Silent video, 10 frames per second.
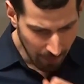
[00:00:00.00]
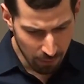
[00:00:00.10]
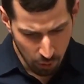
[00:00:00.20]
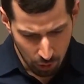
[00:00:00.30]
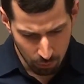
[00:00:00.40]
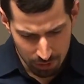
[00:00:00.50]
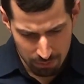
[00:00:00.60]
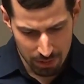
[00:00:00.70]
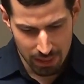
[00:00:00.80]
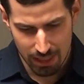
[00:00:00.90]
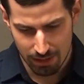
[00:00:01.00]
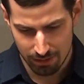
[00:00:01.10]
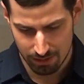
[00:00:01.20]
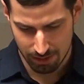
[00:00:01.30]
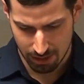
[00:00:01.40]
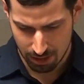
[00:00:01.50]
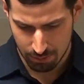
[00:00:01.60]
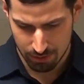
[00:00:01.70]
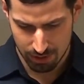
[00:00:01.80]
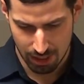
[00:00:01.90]
Though it wouldn't be
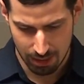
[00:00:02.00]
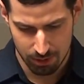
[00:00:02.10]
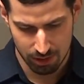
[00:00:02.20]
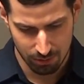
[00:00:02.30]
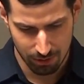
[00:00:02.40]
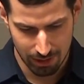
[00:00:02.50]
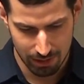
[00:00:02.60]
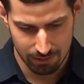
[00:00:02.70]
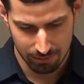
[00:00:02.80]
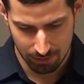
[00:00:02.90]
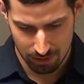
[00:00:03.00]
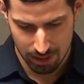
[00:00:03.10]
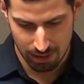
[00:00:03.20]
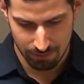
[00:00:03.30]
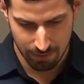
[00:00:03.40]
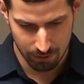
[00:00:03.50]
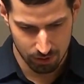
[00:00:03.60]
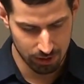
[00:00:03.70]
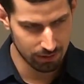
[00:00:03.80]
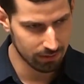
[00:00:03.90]
100% object oriented, you'd get a
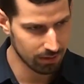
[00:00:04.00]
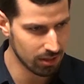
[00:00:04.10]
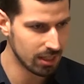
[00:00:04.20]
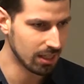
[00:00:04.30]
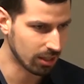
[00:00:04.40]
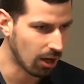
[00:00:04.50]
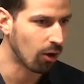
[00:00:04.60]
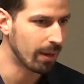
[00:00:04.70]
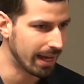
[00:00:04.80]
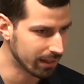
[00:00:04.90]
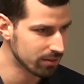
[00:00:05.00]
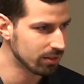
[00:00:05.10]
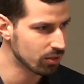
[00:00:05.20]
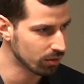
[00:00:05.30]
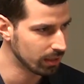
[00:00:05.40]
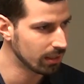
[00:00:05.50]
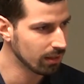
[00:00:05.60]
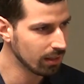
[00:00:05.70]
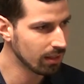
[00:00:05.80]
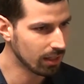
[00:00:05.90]
function, you'd get a callback essentially
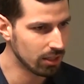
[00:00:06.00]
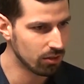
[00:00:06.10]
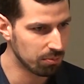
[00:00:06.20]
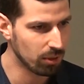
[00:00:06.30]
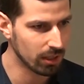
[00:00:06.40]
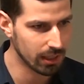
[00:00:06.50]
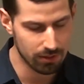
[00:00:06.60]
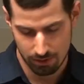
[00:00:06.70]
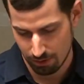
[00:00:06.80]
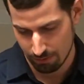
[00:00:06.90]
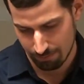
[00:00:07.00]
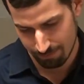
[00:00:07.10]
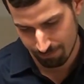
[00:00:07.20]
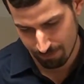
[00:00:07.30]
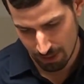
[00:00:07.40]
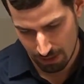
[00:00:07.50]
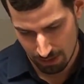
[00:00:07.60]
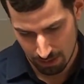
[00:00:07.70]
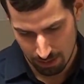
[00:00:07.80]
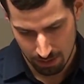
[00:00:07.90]
that you could plug into.
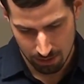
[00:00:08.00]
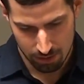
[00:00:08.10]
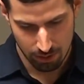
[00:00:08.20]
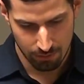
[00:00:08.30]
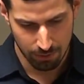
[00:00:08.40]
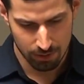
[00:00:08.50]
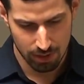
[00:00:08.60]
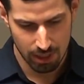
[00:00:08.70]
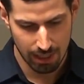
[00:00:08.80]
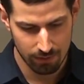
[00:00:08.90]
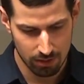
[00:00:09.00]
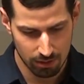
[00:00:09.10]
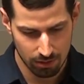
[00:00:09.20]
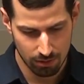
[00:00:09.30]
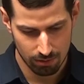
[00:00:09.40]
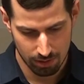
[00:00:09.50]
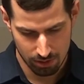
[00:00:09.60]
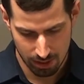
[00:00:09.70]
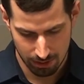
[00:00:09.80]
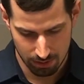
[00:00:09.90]
So the first thing you have to do is
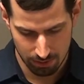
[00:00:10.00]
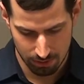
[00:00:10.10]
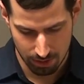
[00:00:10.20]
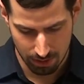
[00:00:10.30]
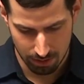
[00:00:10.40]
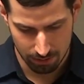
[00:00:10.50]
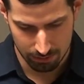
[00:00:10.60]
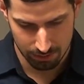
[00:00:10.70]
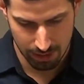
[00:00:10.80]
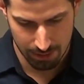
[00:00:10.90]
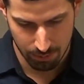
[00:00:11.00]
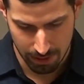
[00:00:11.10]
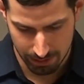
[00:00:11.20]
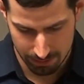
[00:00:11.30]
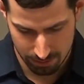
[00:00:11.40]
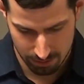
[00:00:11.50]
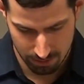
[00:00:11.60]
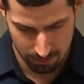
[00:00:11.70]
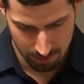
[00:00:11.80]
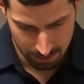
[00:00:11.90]
you're going to have to install TypeRocket.
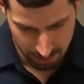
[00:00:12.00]
So